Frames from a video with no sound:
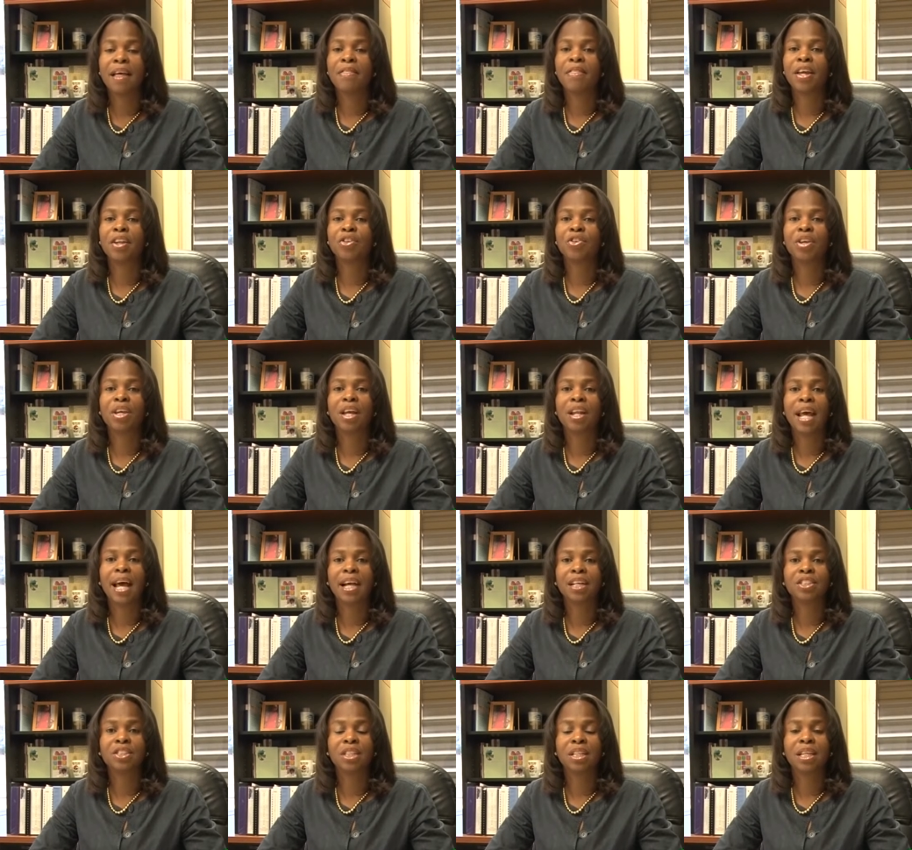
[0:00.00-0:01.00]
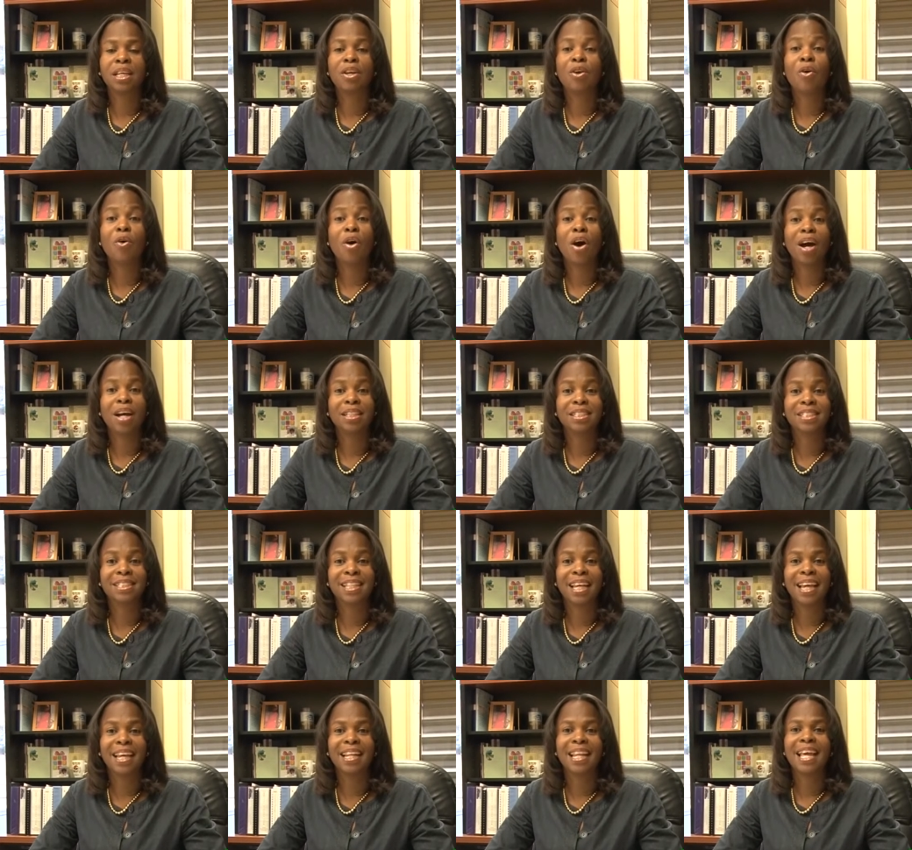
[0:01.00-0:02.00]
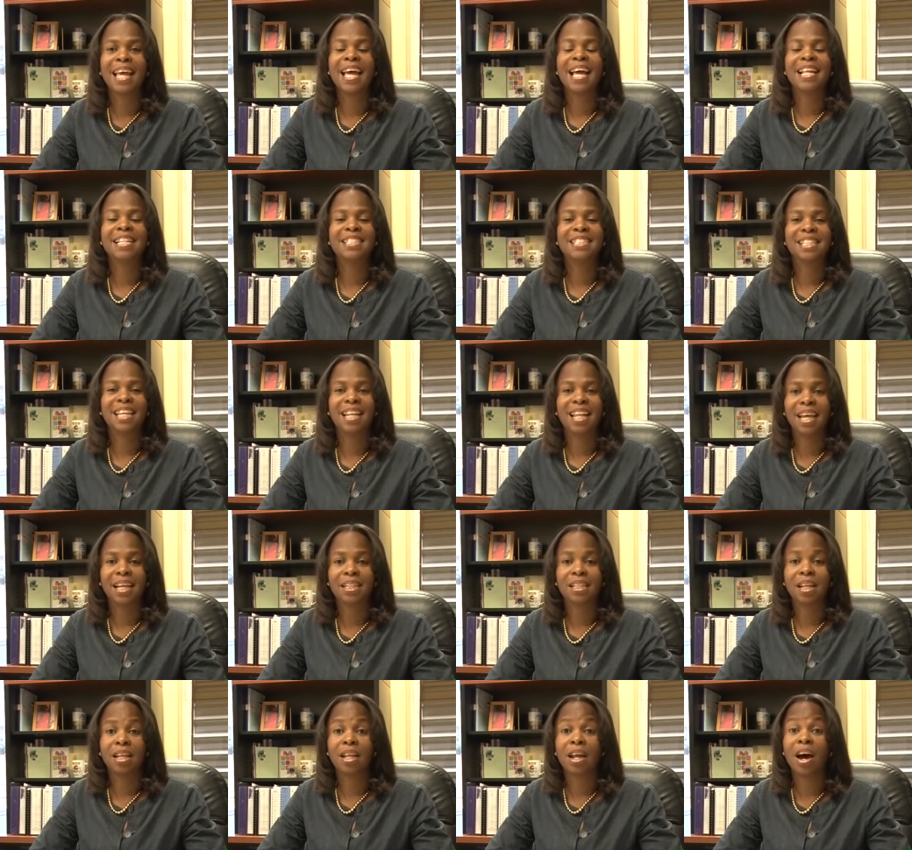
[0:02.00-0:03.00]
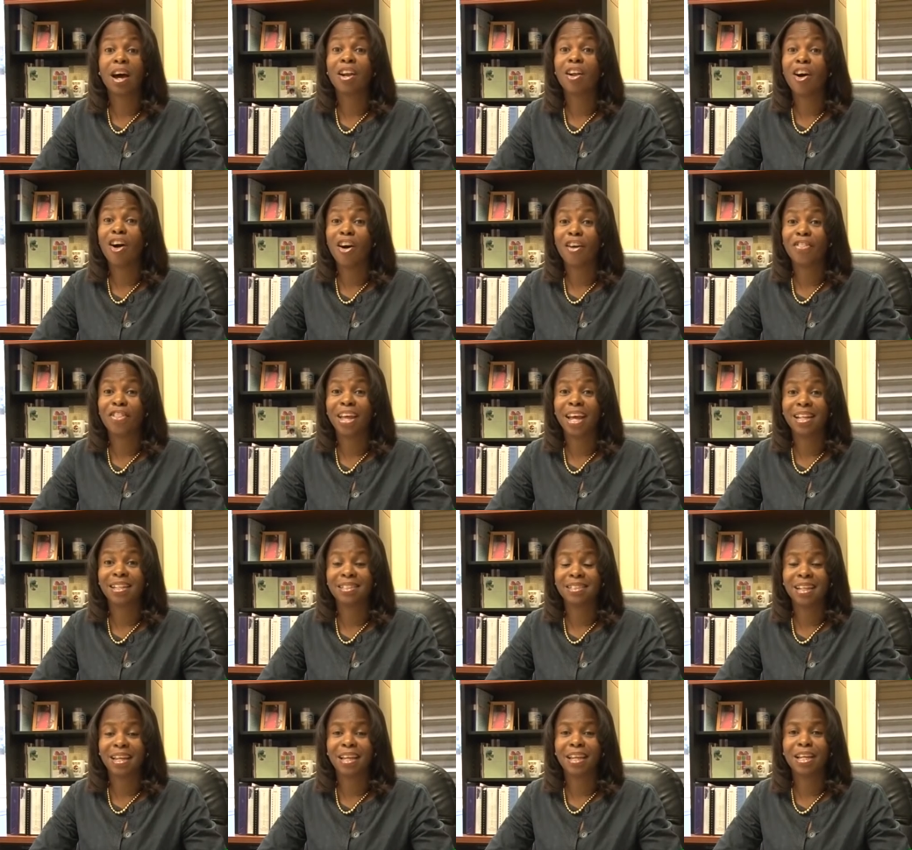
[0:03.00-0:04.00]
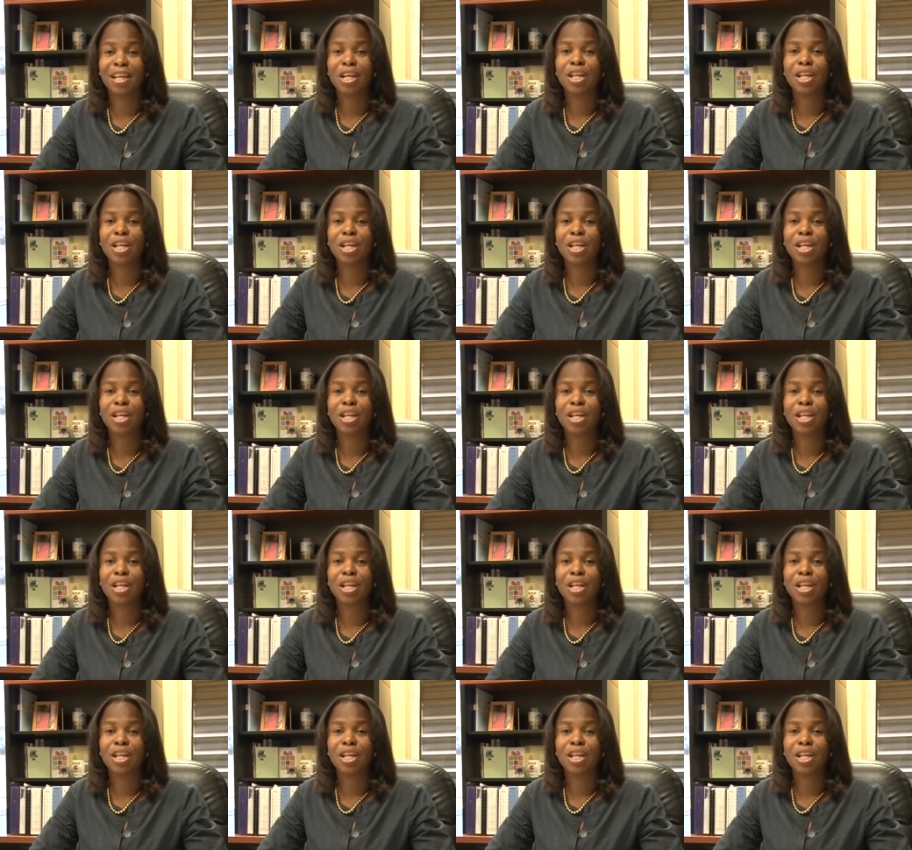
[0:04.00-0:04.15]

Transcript: that you can actually go on site and select a lot on that day.